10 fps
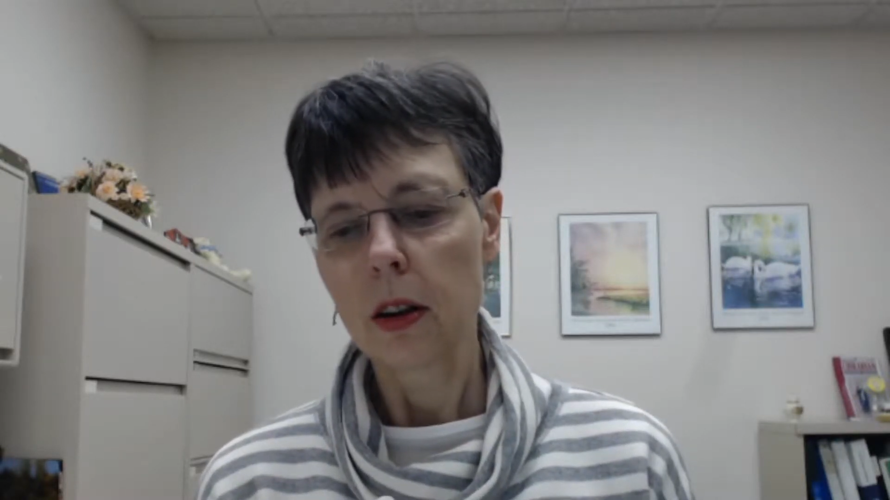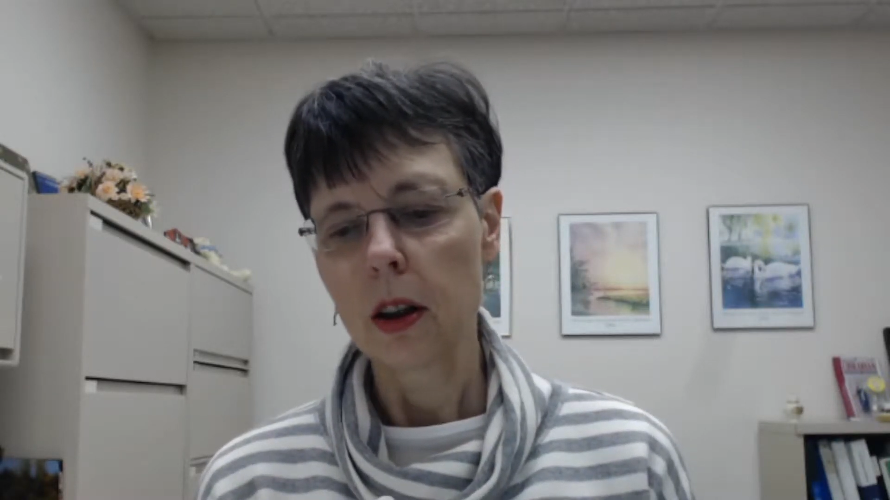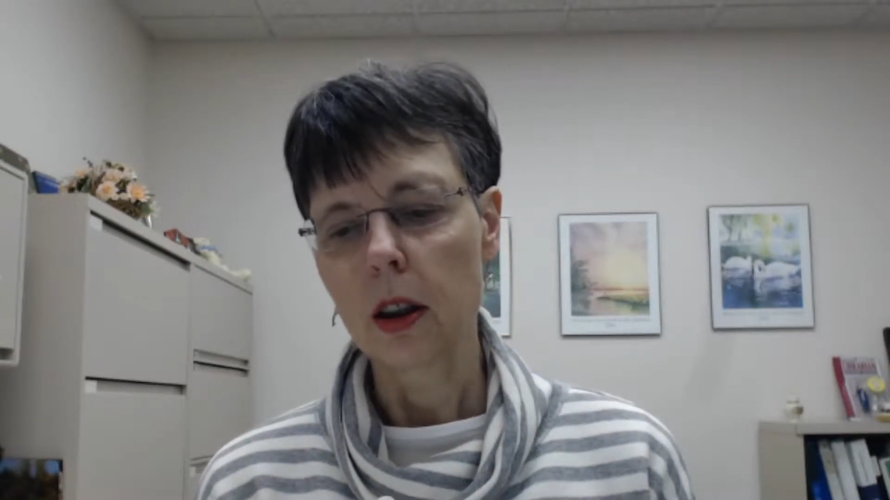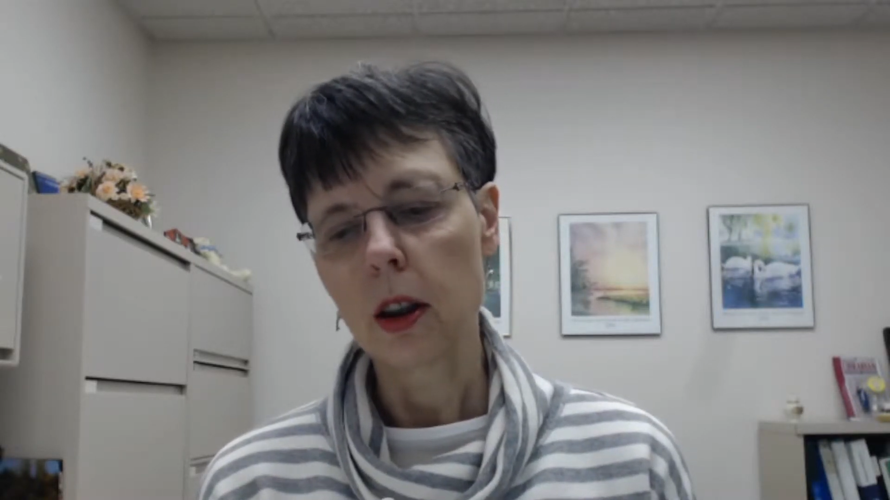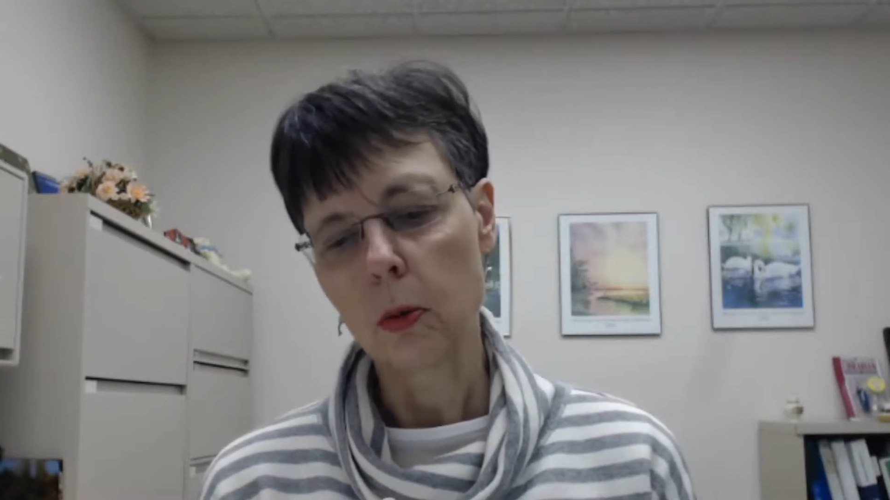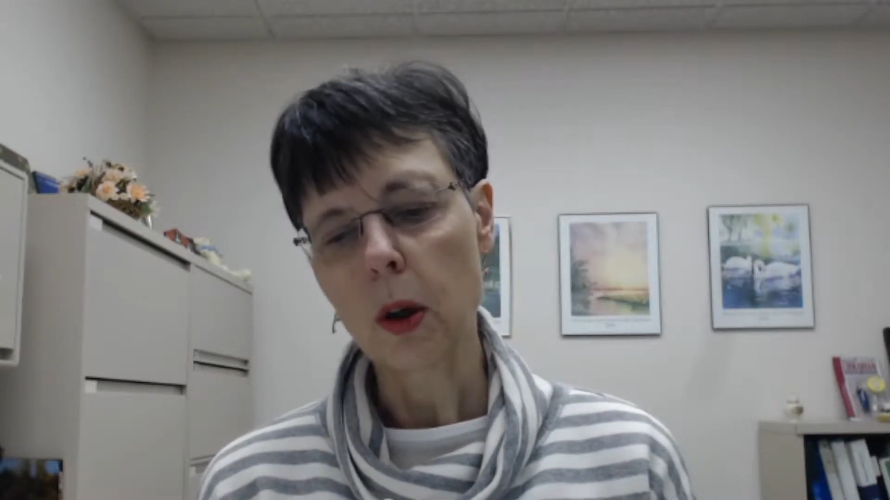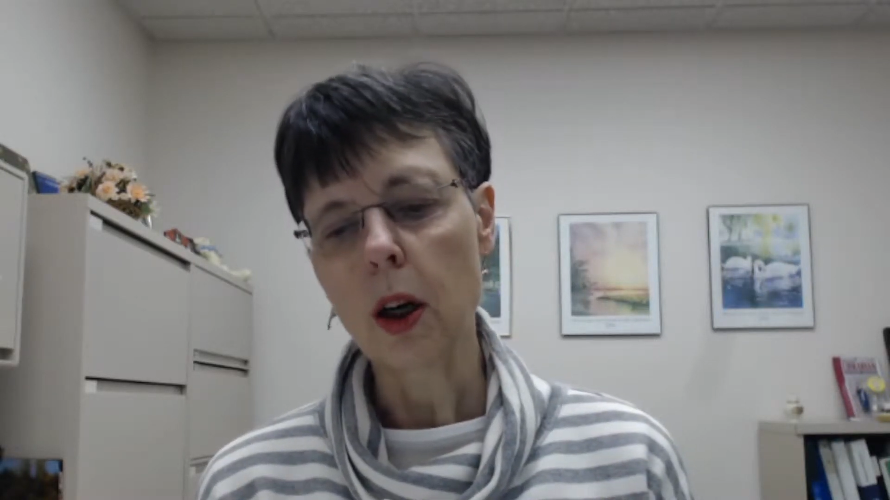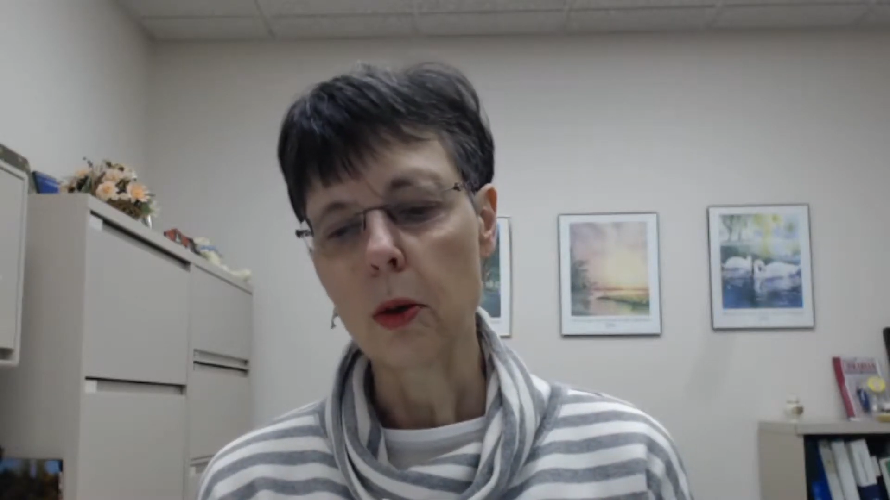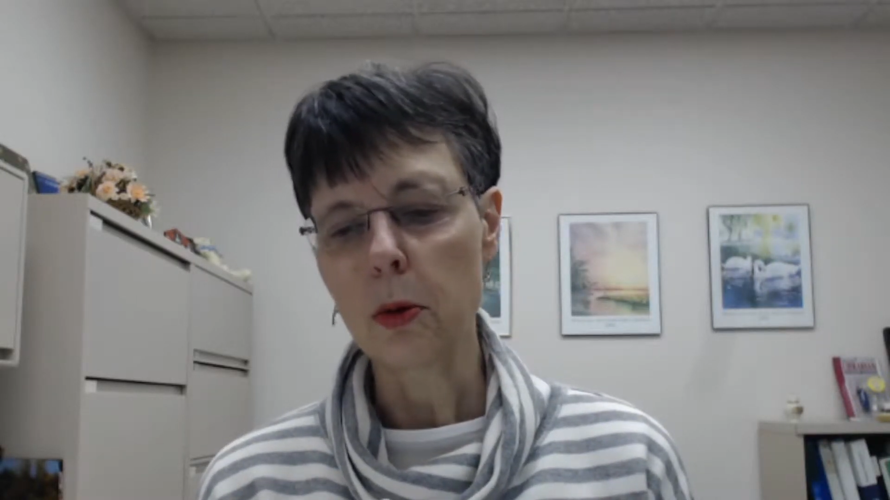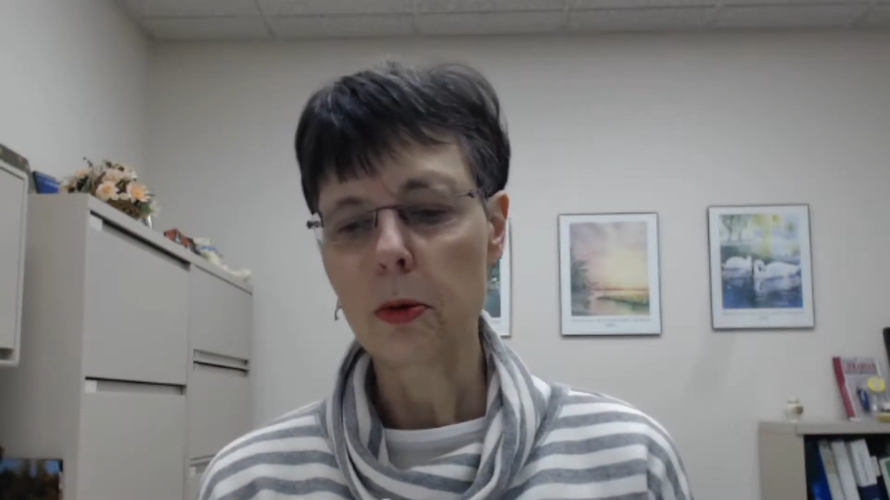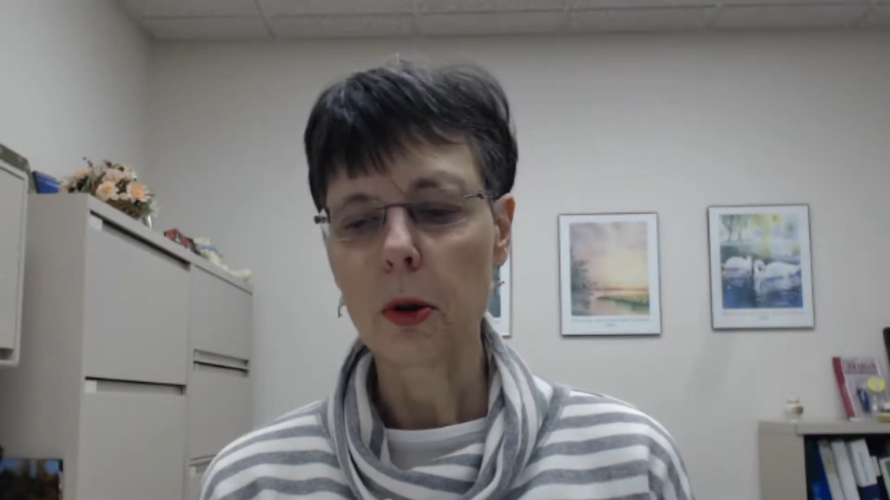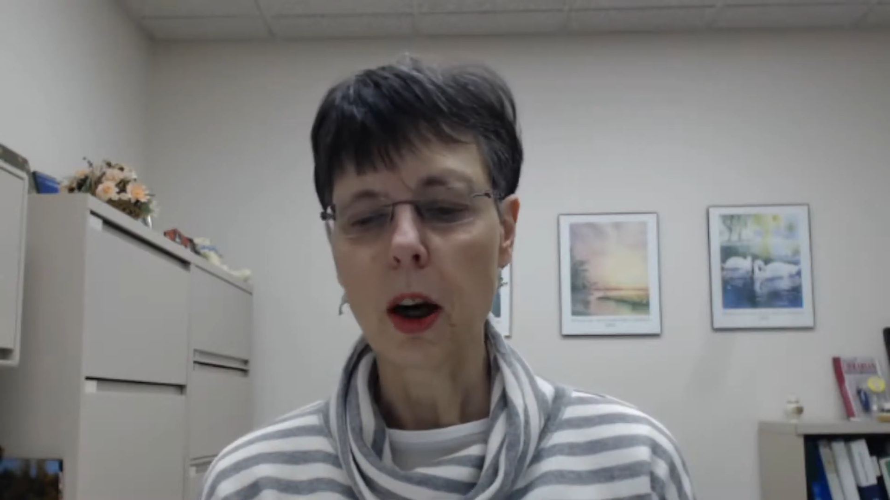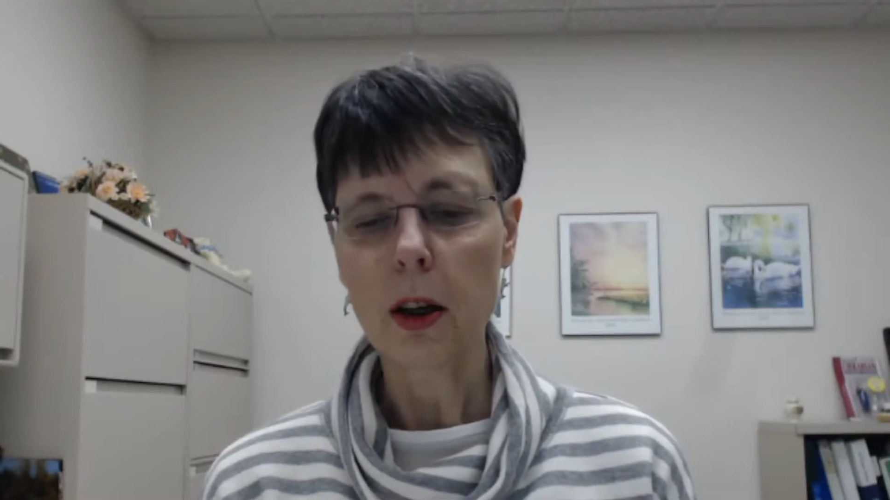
uh, her road through